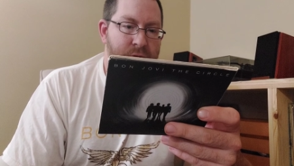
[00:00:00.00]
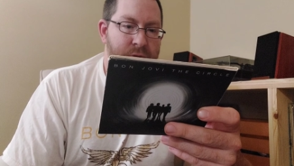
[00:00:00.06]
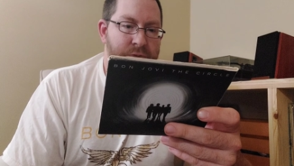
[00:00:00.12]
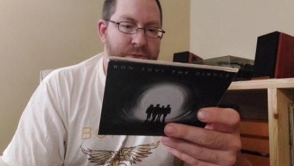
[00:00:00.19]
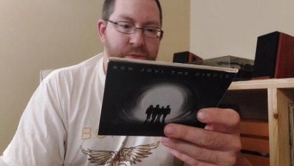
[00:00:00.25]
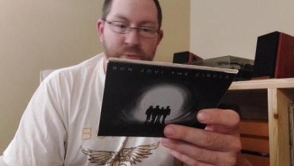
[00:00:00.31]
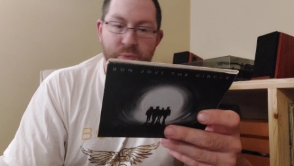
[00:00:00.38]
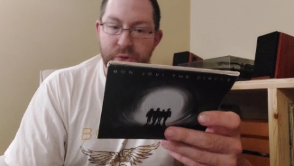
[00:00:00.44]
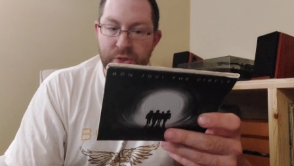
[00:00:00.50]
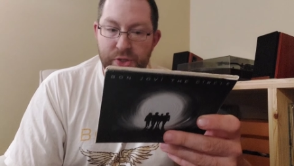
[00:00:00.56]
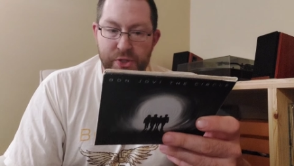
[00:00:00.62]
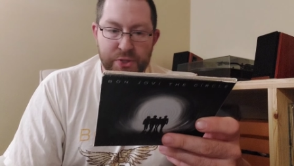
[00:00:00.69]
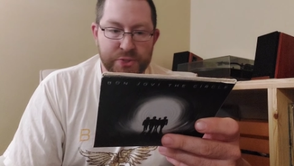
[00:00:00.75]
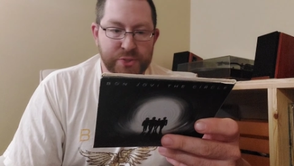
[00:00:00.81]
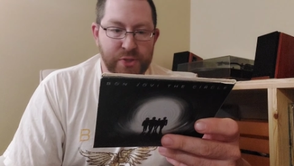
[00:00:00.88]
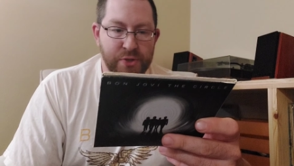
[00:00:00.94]
some really
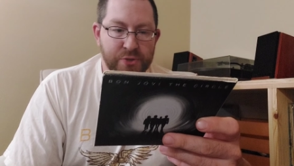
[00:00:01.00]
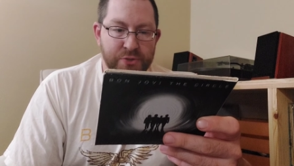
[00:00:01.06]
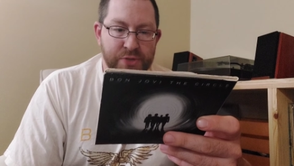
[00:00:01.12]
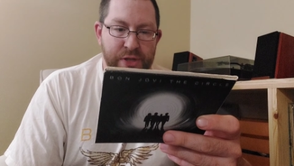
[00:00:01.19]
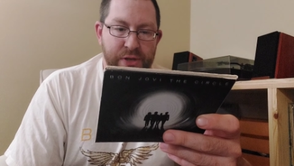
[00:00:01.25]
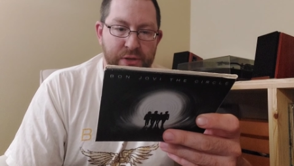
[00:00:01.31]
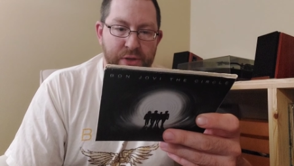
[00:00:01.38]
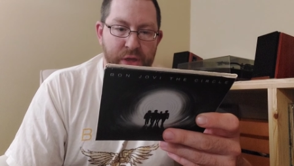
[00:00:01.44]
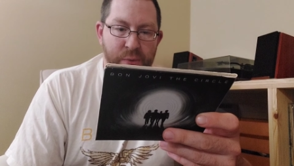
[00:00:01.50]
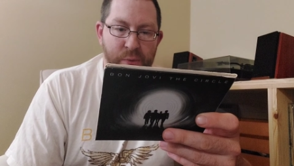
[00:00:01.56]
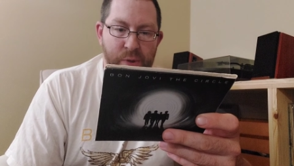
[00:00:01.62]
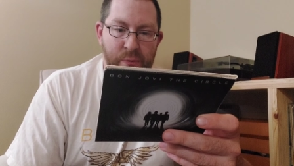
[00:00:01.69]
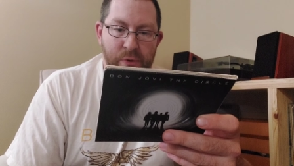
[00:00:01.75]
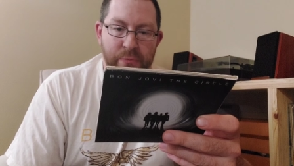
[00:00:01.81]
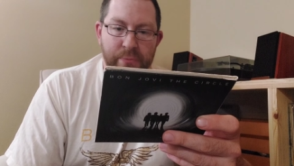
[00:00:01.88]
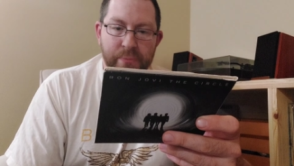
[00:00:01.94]
good songs on here like We
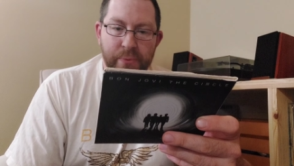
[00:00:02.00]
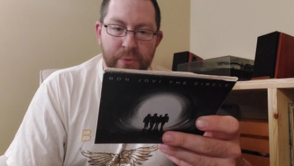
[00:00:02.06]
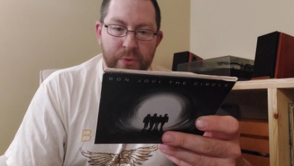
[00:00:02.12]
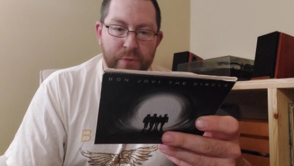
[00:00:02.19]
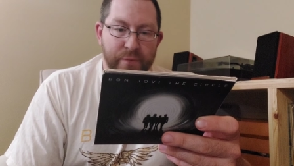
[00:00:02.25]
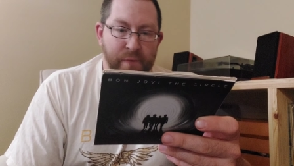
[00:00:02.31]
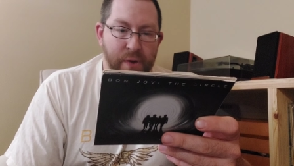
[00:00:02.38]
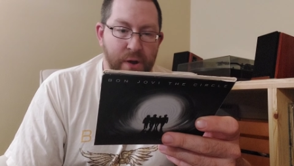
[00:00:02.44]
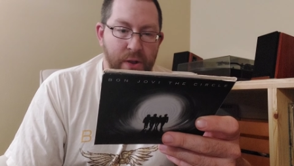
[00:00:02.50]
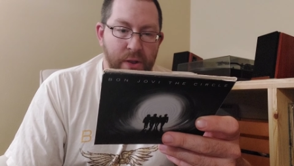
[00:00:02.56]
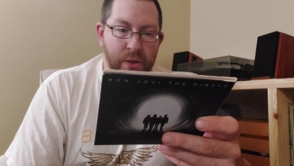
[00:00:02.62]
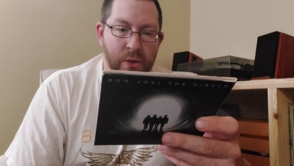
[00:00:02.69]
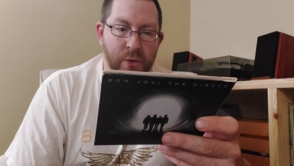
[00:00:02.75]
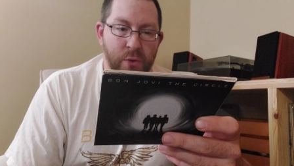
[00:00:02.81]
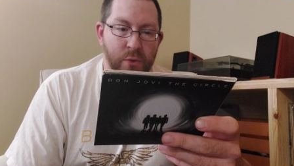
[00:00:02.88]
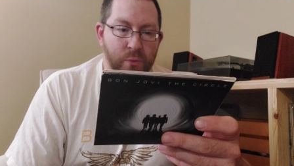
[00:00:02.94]
Weren't Born to
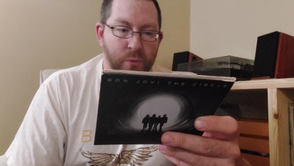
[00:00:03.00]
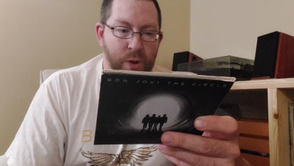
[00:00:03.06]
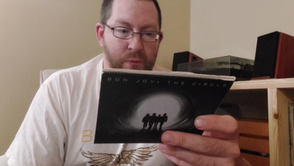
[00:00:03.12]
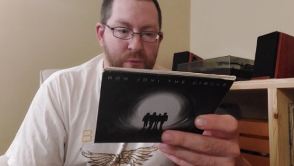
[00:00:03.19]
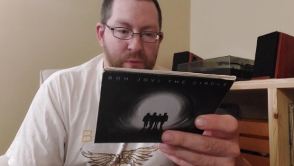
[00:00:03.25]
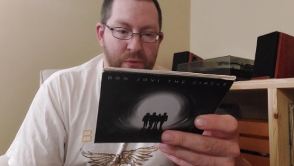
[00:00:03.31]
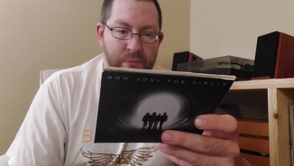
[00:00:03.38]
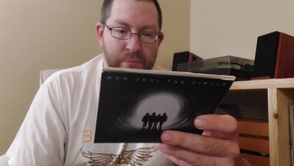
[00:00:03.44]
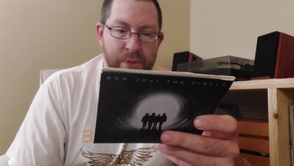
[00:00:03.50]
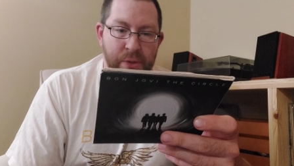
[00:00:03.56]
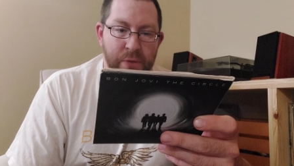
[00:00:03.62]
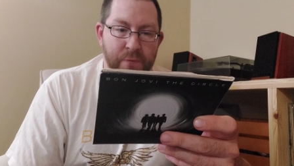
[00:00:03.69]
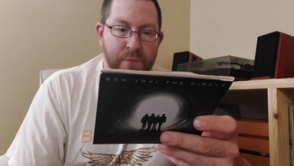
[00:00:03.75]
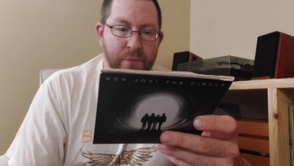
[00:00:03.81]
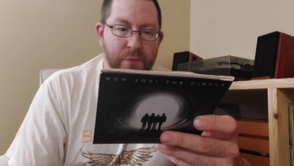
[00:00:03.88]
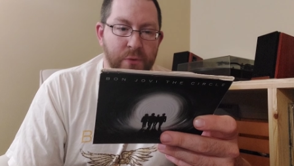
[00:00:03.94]
Follow, When We Were
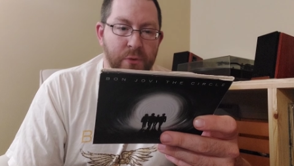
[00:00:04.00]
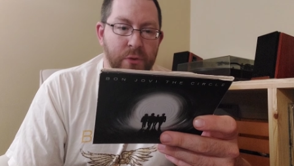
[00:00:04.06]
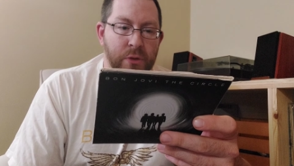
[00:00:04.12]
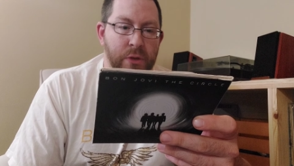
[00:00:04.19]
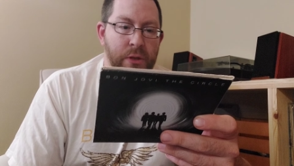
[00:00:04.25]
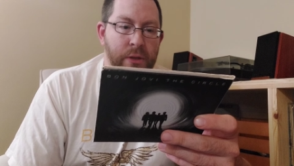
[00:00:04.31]
Beautiful,